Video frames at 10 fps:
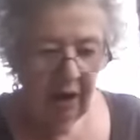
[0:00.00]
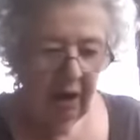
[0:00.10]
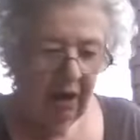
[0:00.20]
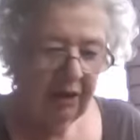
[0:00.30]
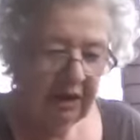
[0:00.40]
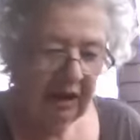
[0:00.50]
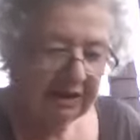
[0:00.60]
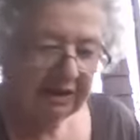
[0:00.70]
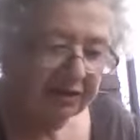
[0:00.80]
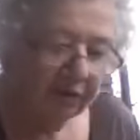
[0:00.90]
Okay,
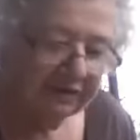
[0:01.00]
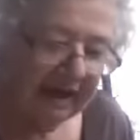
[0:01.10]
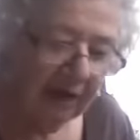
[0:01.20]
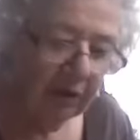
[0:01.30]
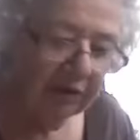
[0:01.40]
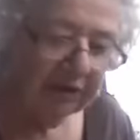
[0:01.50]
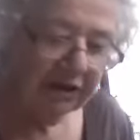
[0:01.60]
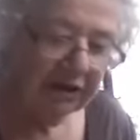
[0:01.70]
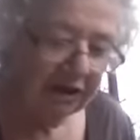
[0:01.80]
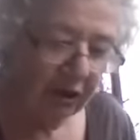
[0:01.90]
so now we're
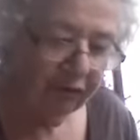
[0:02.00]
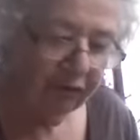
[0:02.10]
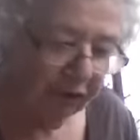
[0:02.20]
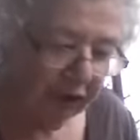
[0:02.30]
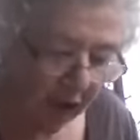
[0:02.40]
gonna go for an